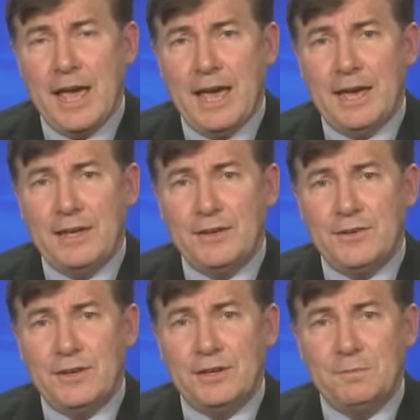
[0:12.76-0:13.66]

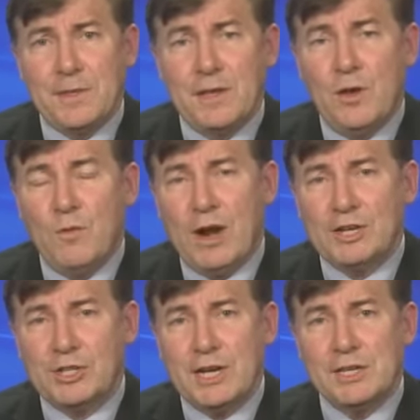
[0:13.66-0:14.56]
And
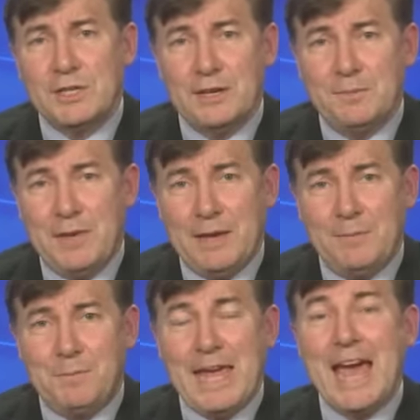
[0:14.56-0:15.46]
Russia has
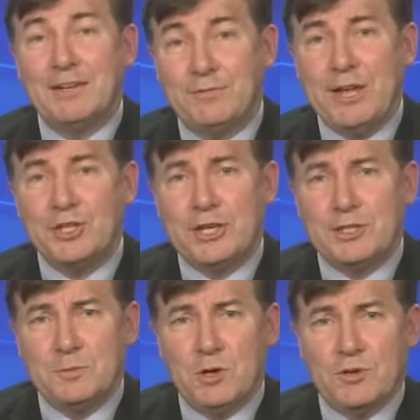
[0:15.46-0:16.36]
had a
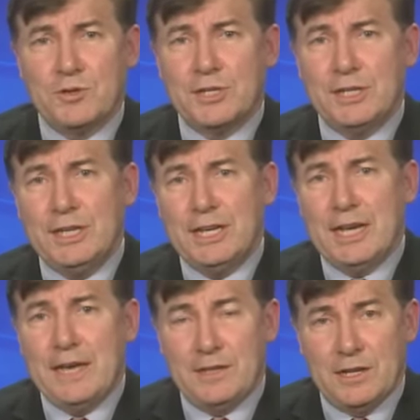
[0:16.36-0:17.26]
fledgling democracy
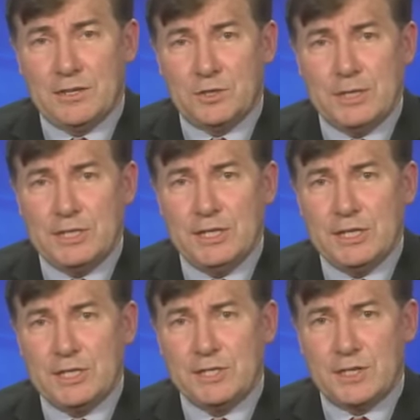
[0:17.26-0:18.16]
in the last 20
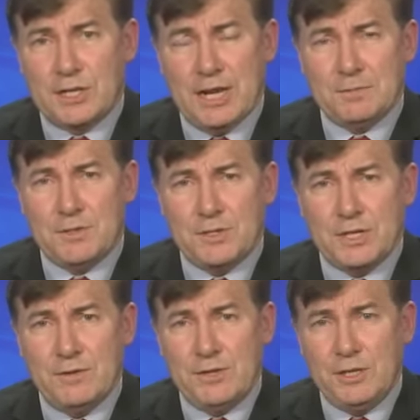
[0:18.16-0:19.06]
years since the collapse of the
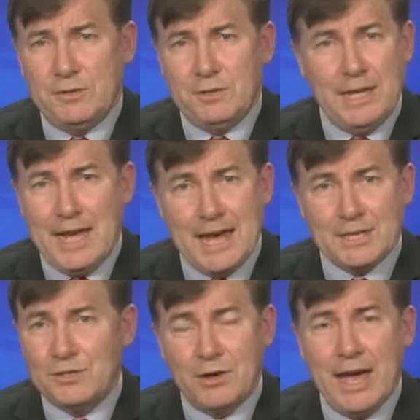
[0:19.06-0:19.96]
Soviet Union. It
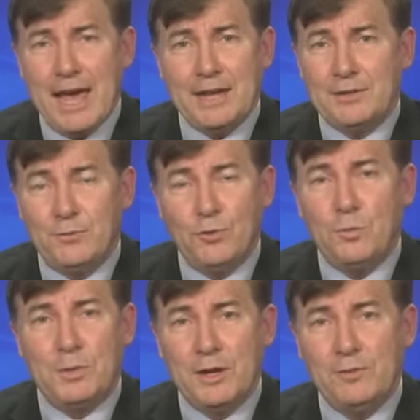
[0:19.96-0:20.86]
has not had a
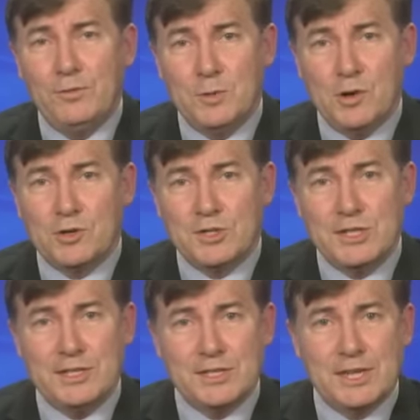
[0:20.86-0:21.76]
full-blown
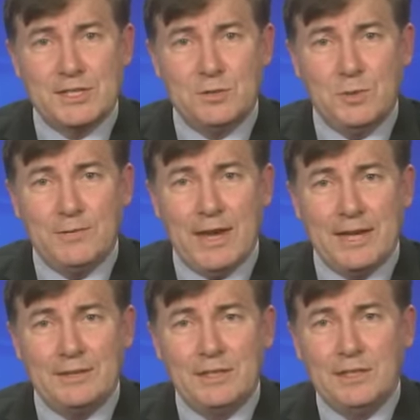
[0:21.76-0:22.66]
democracy in the sense that we've
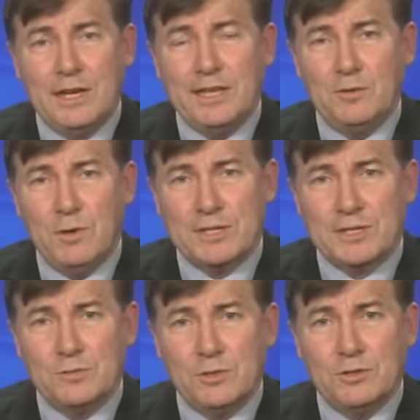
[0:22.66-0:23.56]
had in the
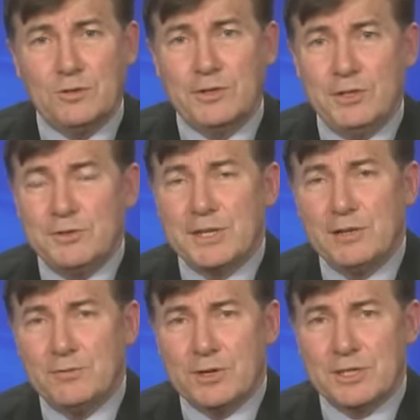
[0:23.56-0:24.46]
Western world or in New
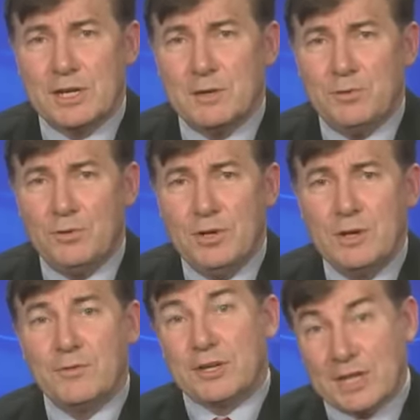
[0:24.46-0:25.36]
Zealand, for example.
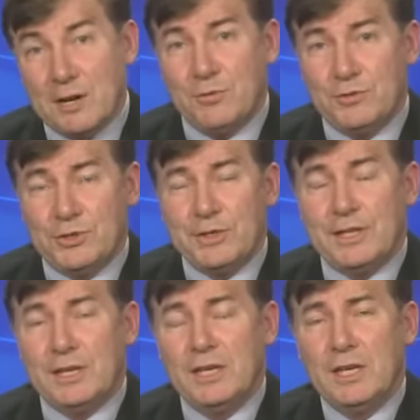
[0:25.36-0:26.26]
For example,
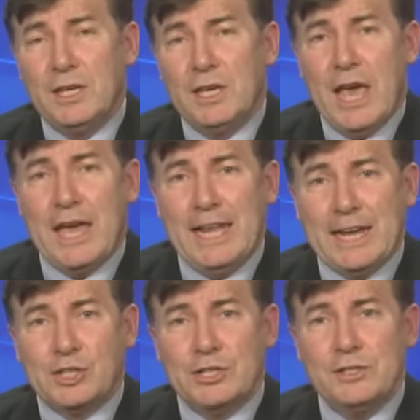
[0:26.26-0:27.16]
during the
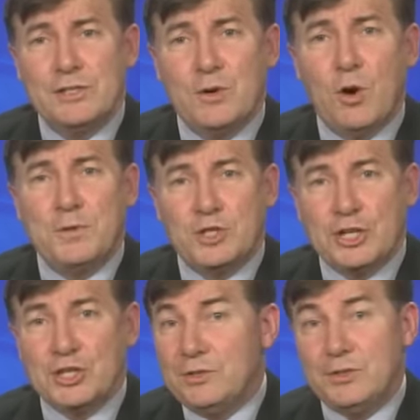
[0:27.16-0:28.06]
elections, the
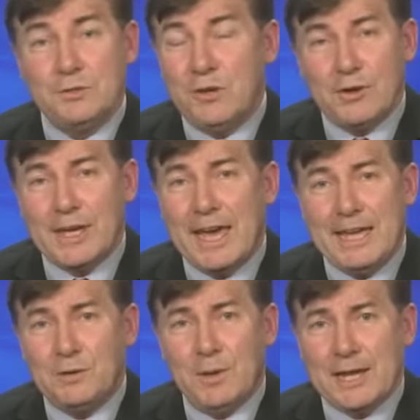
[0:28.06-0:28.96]
opposition do not get
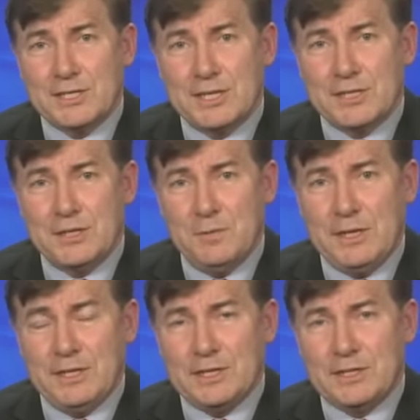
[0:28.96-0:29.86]
equal access to the
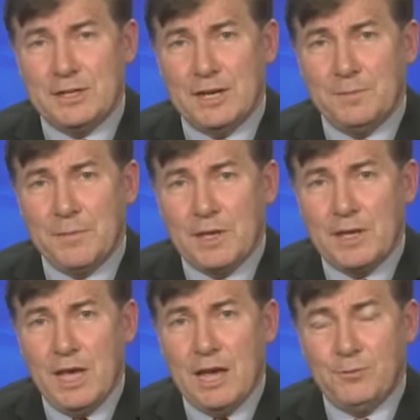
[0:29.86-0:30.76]
media time.
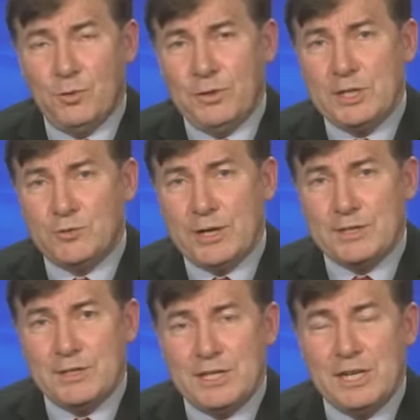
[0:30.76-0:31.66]
And for all these
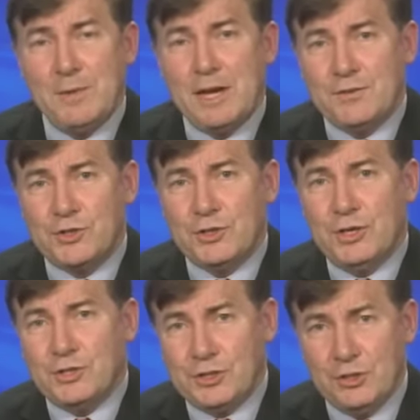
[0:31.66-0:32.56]
reasons, he may have
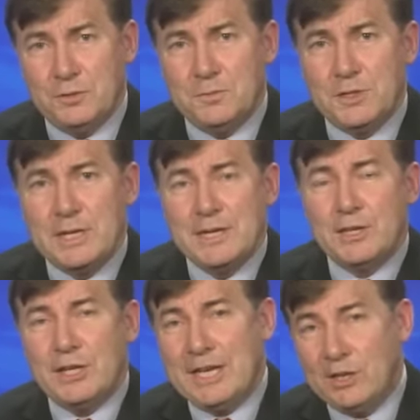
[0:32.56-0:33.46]
assumed
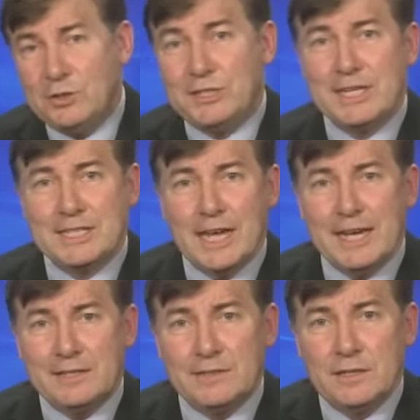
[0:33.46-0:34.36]
that he could
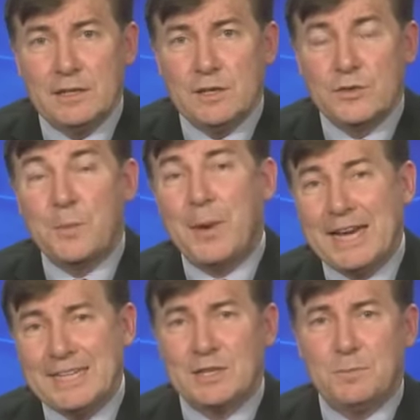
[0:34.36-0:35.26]
dictate the
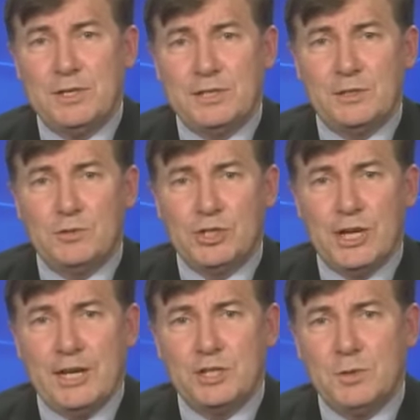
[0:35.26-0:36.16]
pace of political
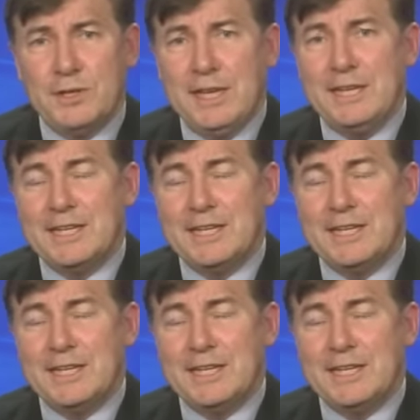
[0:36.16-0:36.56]
change, where the